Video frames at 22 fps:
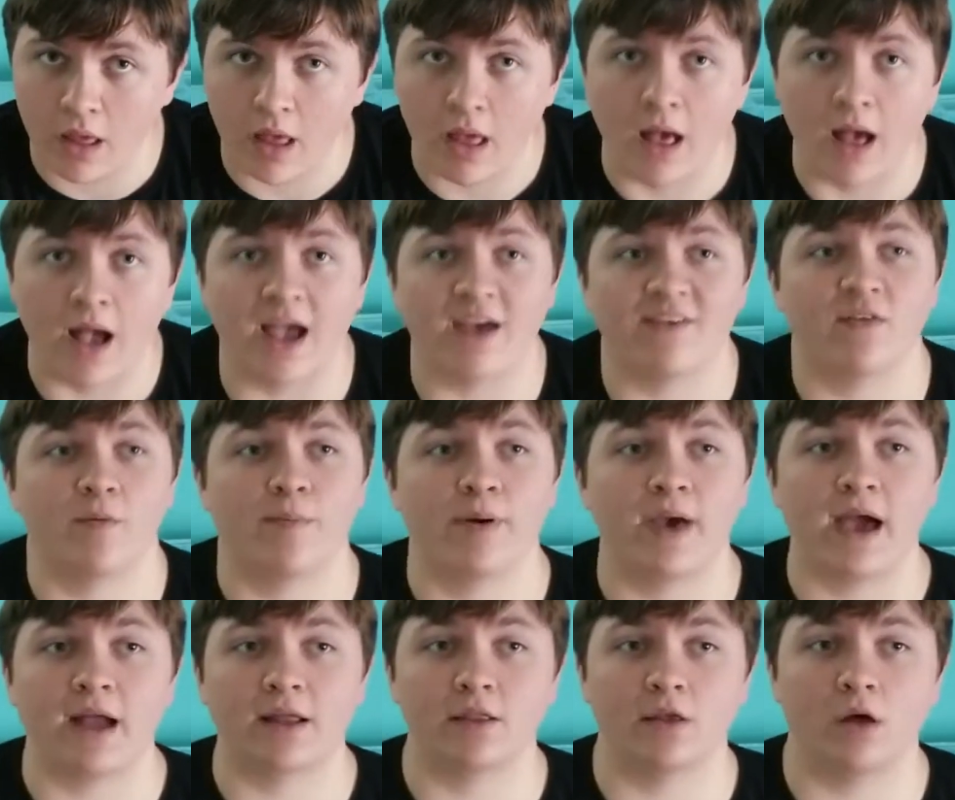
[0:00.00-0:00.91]
I have it
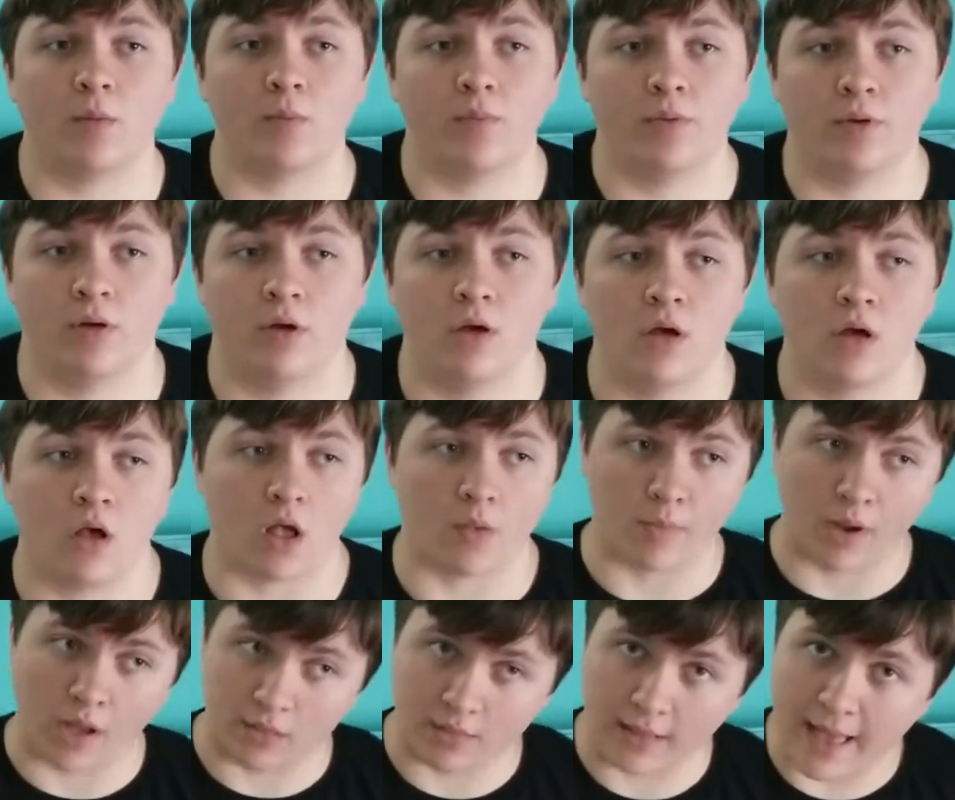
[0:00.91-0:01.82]
backed up on
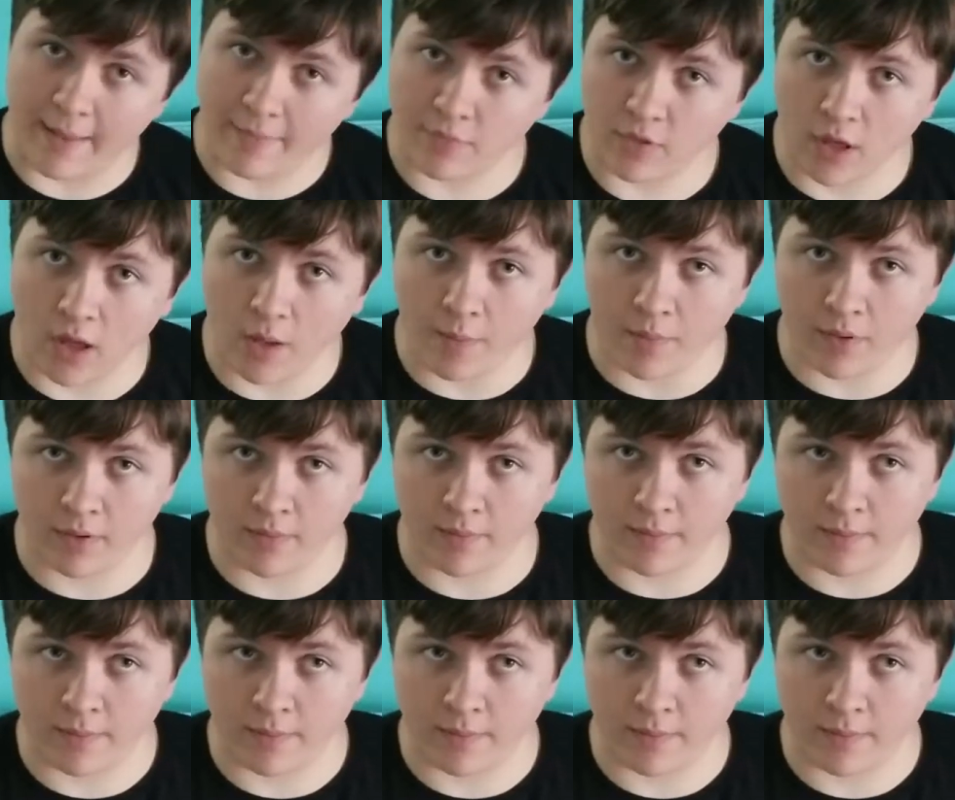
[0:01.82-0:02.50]
my laptop.